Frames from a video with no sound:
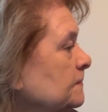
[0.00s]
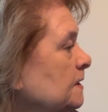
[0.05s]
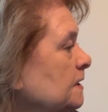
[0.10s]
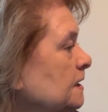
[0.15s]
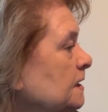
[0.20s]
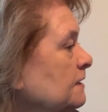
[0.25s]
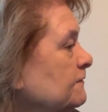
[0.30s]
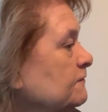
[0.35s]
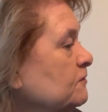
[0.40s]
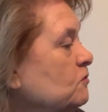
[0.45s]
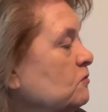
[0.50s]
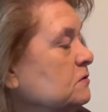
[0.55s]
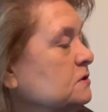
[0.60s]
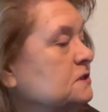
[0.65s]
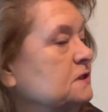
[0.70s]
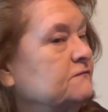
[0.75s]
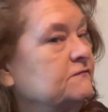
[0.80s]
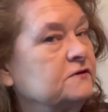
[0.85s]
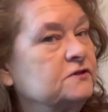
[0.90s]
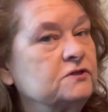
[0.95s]
And of course,
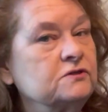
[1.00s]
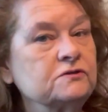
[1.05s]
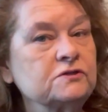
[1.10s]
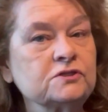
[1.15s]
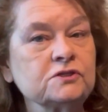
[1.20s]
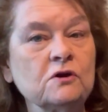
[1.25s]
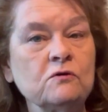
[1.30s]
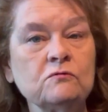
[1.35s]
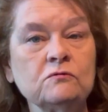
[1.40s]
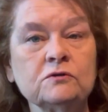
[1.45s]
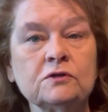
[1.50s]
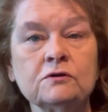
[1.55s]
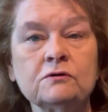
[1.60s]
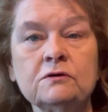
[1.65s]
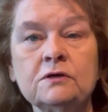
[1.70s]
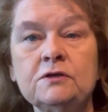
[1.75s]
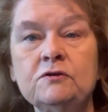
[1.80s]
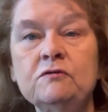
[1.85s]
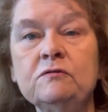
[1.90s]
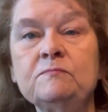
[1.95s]
if it's your
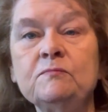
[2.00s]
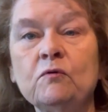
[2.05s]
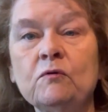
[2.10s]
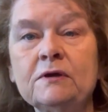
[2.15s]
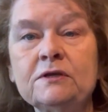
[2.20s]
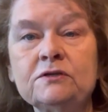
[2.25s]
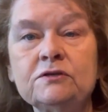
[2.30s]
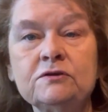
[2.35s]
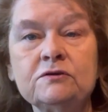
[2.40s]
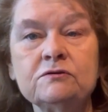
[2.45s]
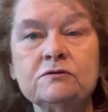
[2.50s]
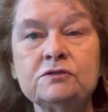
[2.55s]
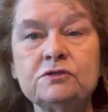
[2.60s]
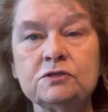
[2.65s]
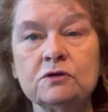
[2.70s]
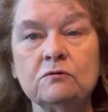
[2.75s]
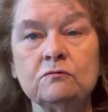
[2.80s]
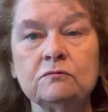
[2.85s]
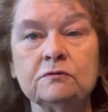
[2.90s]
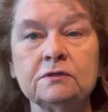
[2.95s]
shoulder, you would point to your
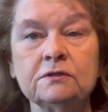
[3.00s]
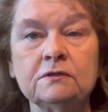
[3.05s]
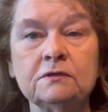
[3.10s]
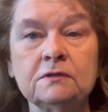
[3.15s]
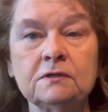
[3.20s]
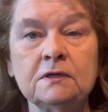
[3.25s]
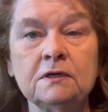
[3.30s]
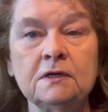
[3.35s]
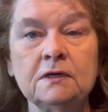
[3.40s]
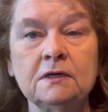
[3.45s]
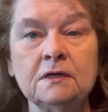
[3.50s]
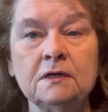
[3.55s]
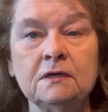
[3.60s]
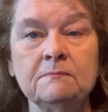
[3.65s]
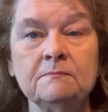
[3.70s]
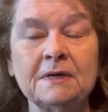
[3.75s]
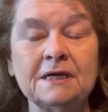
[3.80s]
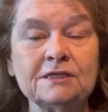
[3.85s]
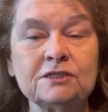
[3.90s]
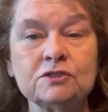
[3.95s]
shoulder.
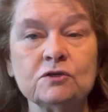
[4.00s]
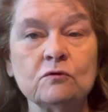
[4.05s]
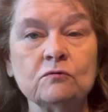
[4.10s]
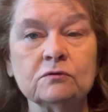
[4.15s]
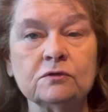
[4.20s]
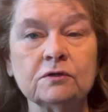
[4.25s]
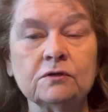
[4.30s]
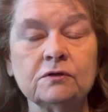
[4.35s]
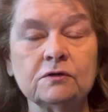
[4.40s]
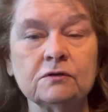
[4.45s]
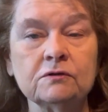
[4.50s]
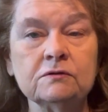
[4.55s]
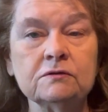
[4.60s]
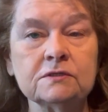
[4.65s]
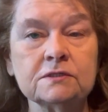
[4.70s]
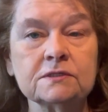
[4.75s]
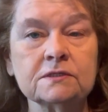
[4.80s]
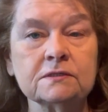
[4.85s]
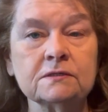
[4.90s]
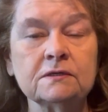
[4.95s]
My shoulder
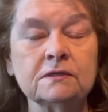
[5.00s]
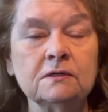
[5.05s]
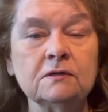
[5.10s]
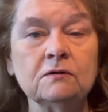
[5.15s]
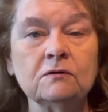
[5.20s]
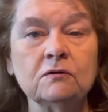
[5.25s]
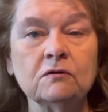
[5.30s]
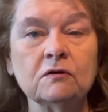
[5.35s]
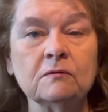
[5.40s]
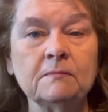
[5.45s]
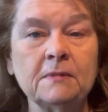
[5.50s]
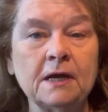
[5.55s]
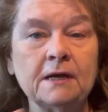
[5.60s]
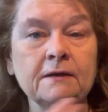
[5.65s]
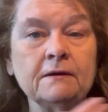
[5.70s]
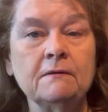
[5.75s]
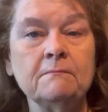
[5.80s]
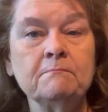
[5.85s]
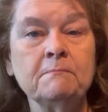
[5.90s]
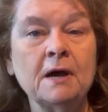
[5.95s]
hurts. Or my
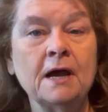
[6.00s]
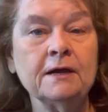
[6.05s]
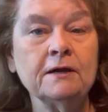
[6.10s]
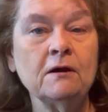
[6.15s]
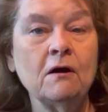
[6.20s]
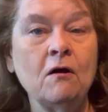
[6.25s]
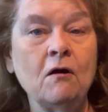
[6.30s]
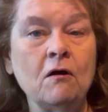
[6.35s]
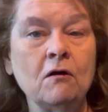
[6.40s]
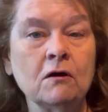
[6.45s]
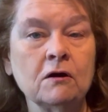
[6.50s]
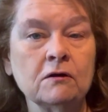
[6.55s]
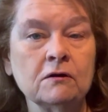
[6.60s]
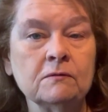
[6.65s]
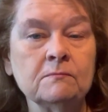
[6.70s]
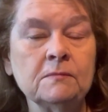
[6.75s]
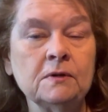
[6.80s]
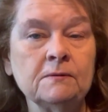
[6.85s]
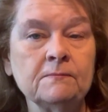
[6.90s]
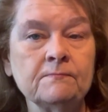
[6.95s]

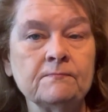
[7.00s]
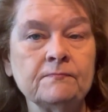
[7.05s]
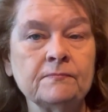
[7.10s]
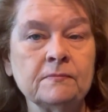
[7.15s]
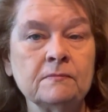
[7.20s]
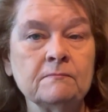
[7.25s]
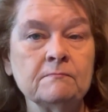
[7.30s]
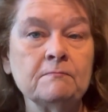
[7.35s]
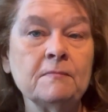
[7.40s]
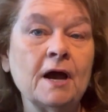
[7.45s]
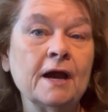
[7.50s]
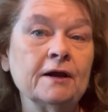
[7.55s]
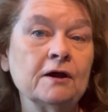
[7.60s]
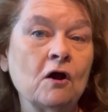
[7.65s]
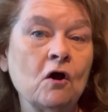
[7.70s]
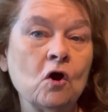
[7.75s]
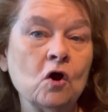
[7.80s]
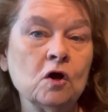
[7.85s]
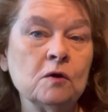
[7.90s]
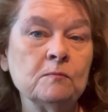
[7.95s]
arm
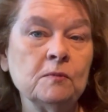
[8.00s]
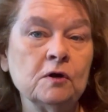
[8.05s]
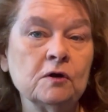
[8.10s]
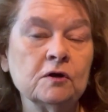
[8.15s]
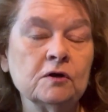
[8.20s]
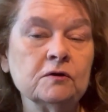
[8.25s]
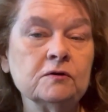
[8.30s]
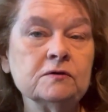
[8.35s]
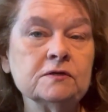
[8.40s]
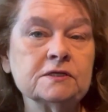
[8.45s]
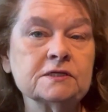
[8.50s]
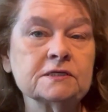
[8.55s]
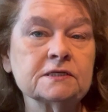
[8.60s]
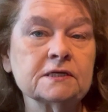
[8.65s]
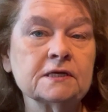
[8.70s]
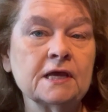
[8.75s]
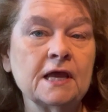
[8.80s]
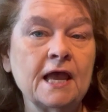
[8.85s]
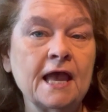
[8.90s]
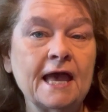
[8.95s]
hurts.
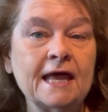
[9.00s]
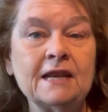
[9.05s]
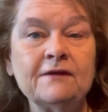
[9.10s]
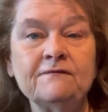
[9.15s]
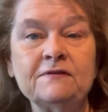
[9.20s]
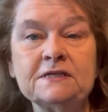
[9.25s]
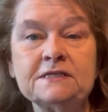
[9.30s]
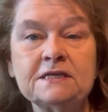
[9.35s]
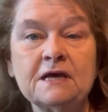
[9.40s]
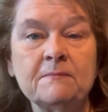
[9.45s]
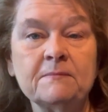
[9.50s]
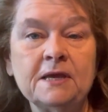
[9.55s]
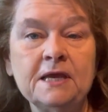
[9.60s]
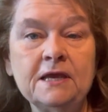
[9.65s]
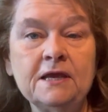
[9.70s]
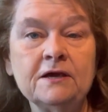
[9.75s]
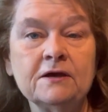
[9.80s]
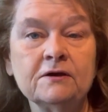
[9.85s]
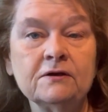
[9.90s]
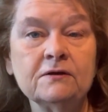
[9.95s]
And if it's up
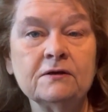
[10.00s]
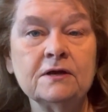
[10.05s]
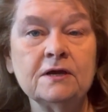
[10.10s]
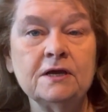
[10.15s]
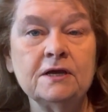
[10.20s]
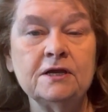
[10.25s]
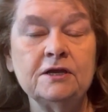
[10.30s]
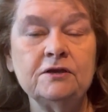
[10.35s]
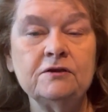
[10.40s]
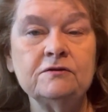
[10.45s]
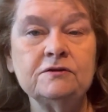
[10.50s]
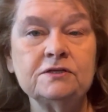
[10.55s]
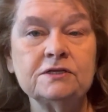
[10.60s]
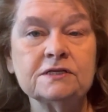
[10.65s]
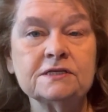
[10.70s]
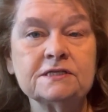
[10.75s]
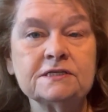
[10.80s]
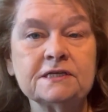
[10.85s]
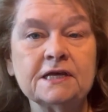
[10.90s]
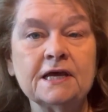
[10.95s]
here, you
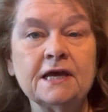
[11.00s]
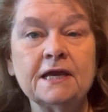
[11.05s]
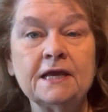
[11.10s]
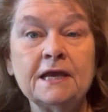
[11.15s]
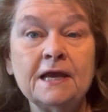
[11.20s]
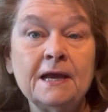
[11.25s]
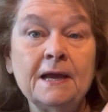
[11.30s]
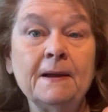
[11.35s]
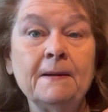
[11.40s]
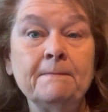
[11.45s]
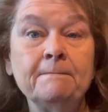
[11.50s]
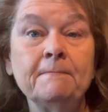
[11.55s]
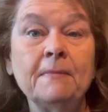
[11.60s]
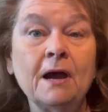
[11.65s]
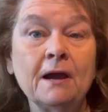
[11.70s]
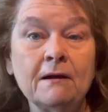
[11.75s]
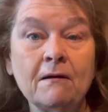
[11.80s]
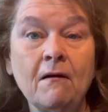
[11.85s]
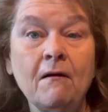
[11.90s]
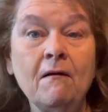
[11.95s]
just say,
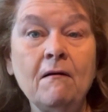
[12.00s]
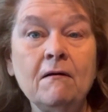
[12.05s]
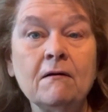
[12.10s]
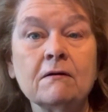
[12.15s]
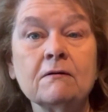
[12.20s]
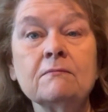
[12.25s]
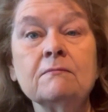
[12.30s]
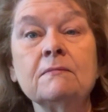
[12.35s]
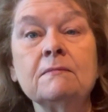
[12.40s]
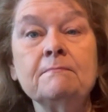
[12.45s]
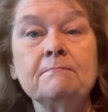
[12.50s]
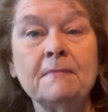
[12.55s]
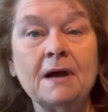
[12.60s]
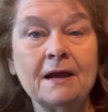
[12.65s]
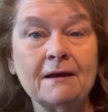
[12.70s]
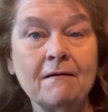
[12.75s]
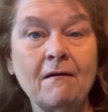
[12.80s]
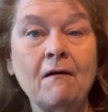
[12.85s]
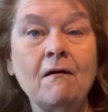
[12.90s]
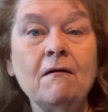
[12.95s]
my
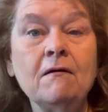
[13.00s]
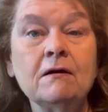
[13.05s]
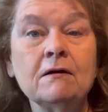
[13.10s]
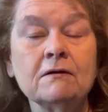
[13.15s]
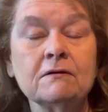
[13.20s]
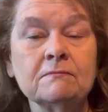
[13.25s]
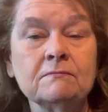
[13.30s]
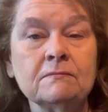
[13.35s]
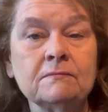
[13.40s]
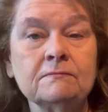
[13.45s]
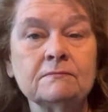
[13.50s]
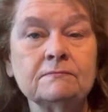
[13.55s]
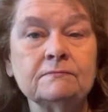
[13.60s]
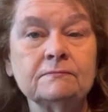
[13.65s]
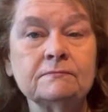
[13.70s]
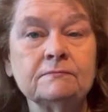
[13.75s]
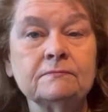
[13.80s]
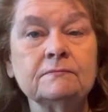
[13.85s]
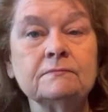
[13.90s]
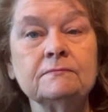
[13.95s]
arm
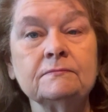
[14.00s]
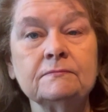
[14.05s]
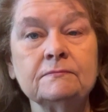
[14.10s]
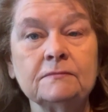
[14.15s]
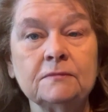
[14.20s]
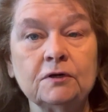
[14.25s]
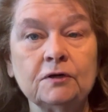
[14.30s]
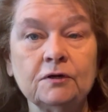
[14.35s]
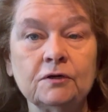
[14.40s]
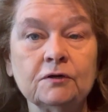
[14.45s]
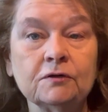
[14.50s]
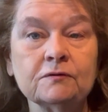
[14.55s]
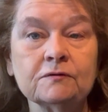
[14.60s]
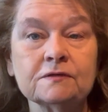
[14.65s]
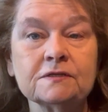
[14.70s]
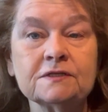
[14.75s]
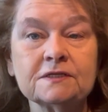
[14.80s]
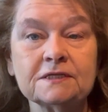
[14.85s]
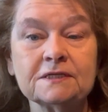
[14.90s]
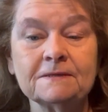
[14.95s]

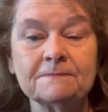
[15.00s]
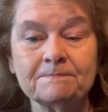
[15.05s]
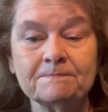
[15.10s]
hurts.